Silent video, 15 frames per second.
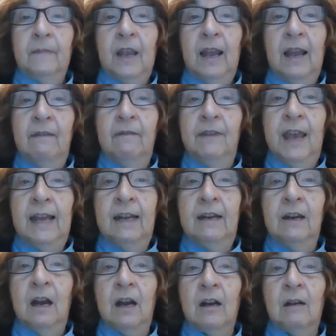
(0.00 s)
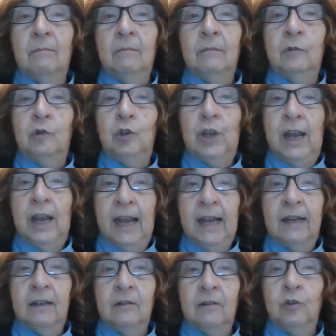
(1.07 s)
And then um,
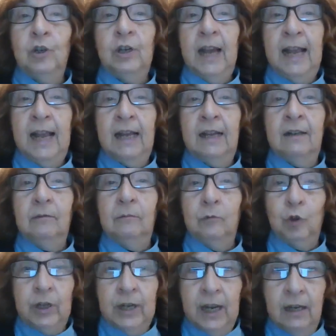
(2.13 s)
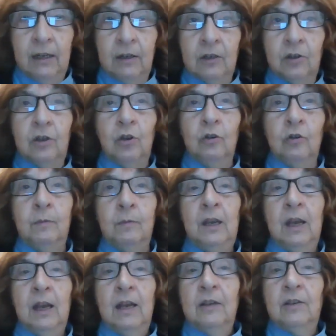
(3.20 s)
Jeanne, Jeanne, Janine, excuse
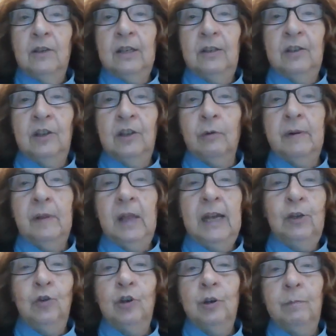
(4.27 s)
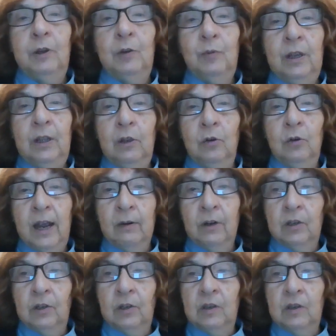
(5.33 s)
me, says, is there a relationship between Lou
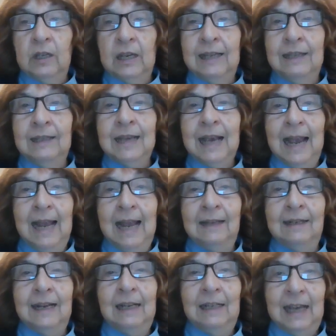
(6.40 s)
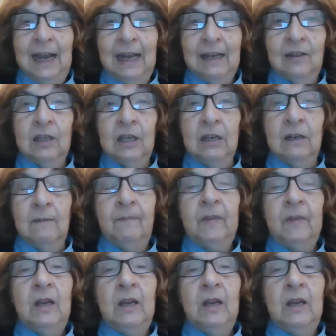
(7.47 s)
Gehrig's disease and ataxia?